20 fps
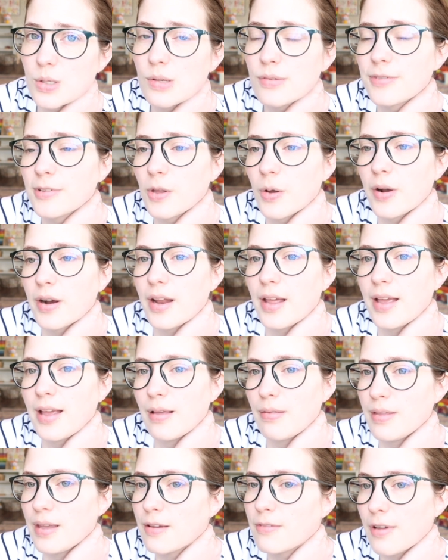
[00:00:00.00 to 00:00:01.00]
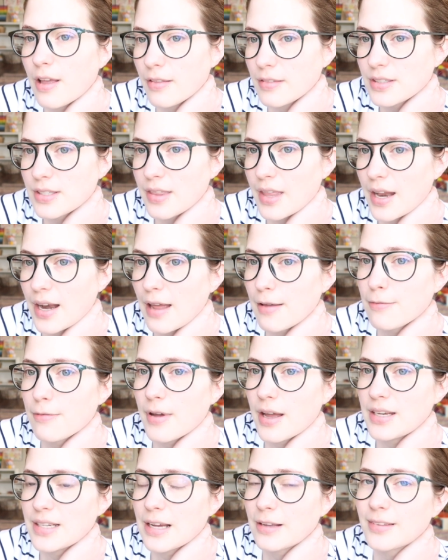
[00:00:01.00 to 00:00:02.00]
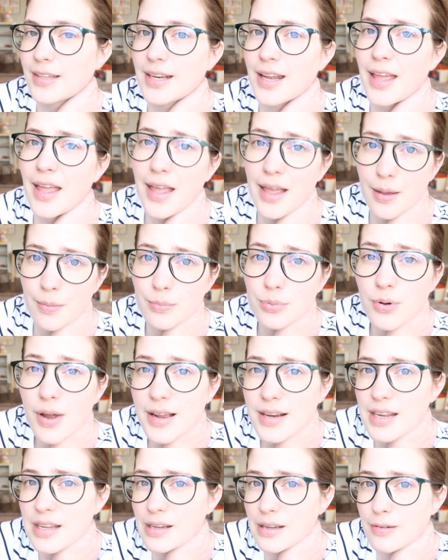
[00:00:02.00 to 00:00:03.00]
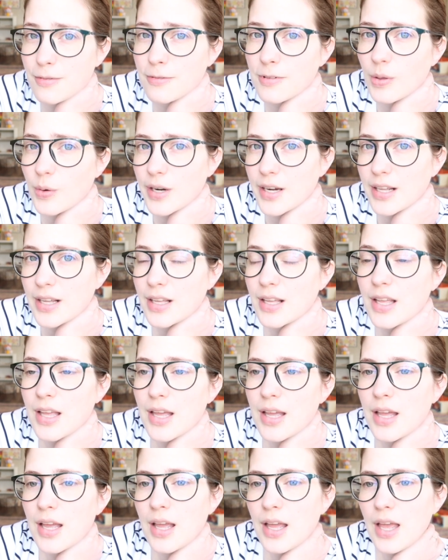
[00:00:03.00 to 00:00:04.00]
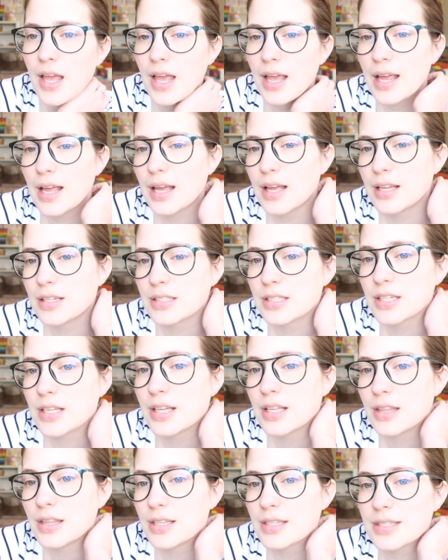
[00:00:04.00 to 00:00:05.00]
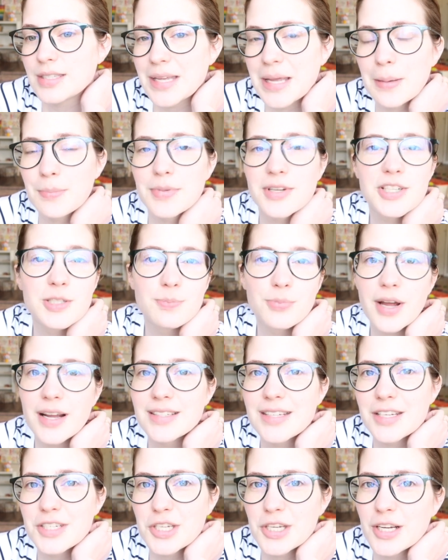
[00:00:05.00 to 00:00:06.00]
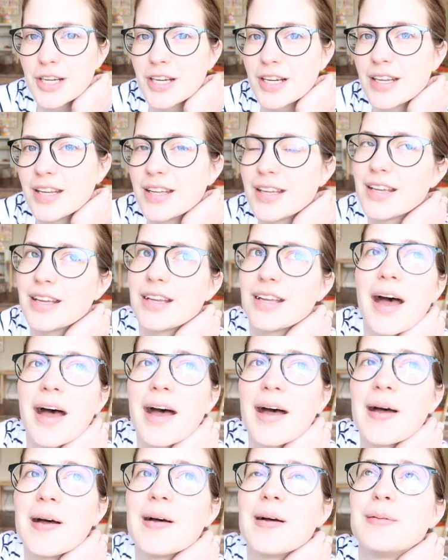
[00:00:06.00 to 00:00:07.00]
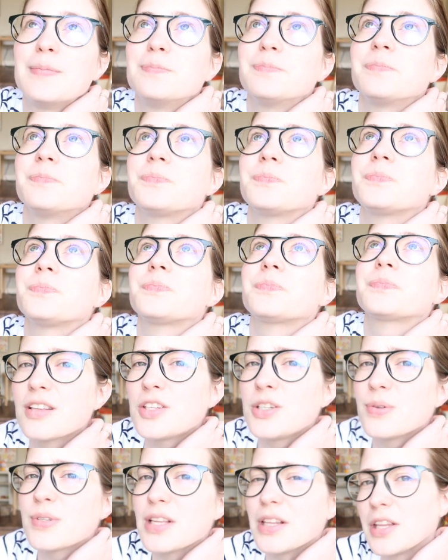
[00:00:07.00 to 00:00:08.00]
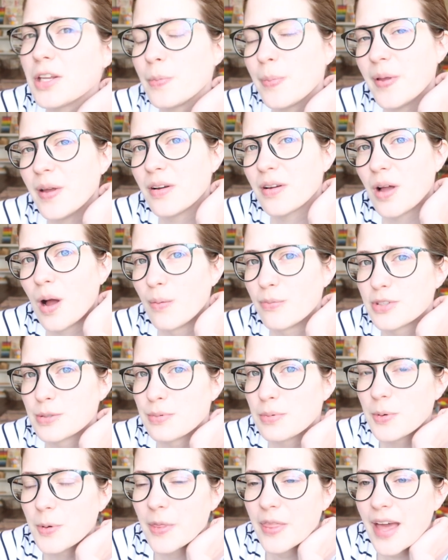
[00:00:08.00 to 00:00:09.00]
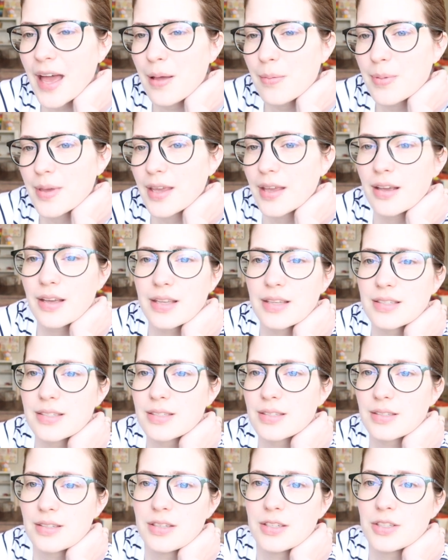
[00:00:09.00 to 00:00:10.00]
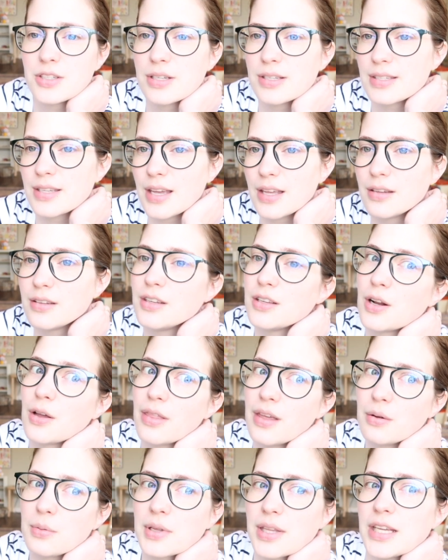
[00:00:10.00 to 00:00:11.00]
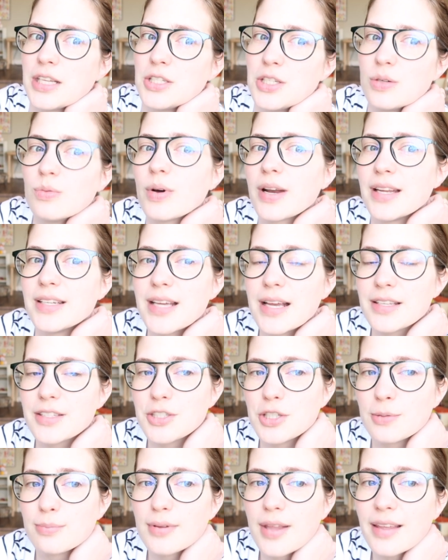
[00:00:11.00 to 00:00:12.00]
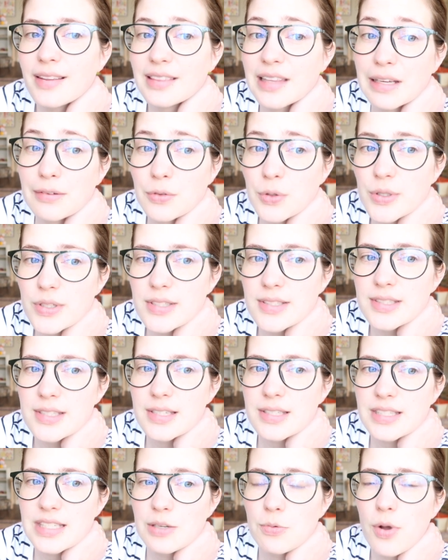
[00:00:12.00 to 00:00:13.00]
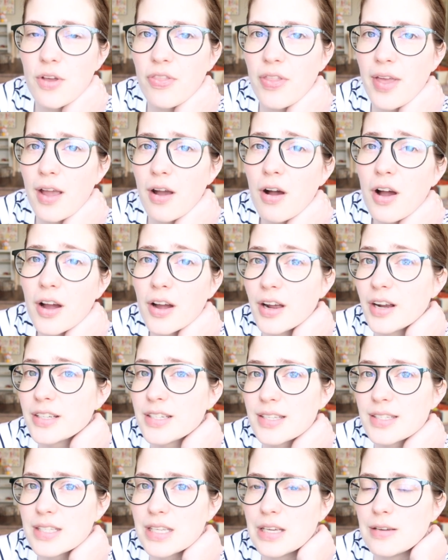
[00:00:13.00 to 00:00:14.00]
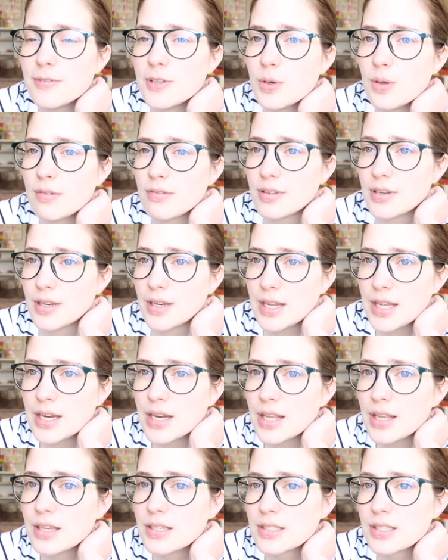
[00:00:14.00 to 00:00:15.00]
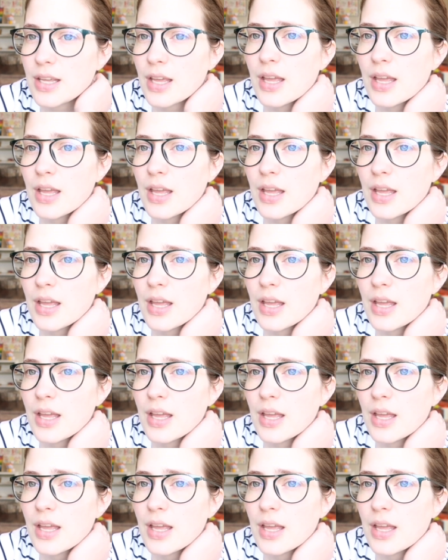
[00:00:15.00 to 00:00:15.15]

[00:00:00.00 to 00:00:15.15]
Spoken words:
to Florida in the event that I find out that I am pregnant in Florida. And the same nurse practitioner, she was a little bit uncomfortable with that because she said, you know, they really do want to test your blood levels to see what they are, to see if you even need it,